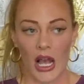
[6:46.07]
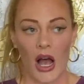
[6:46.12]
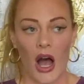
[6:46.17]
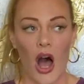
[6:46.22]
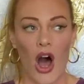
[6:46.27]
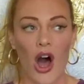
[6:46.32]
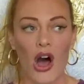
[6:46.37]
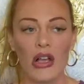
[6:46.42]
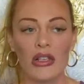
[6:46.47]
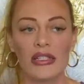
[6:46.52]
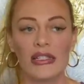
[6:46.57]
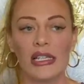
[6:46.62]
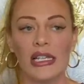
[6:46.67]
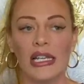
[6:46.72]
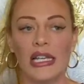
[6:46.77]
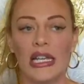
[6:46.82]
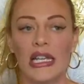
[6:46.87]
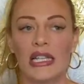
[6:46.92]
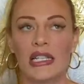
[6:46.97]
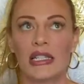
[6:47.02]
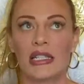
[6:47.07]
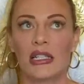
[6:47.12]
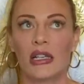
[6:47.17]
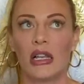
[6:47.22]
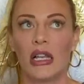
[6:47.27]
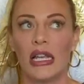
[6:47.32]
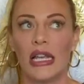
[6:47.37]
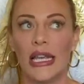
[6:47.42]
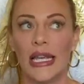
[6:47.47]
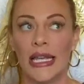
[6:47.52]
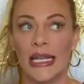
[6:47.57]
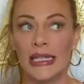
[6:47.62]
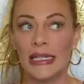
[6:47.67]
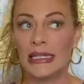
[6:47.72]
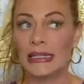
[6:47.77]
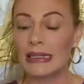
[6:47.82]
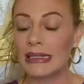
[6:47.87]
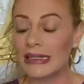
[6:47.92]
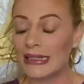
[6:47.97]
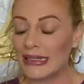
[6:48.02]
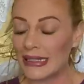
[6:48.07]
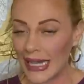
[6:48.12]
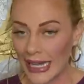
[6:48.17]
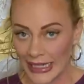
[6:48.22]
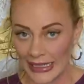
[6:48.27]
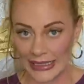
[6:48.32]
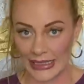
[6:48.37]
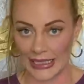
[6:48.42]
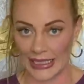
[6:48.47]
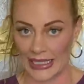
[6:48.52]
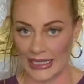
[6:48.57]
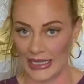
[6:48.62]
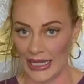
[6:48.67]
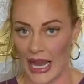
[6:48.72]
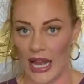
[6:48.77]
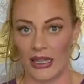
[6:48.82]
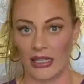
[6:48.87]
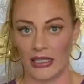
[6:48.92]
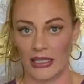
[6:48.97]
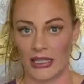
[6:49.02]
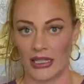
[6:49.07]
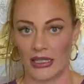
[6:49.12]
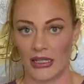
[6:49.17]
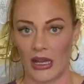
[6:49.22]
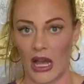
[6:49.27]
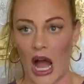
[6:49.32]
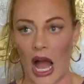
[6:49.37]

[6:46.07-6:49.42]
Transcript: Halsey is insanely talented.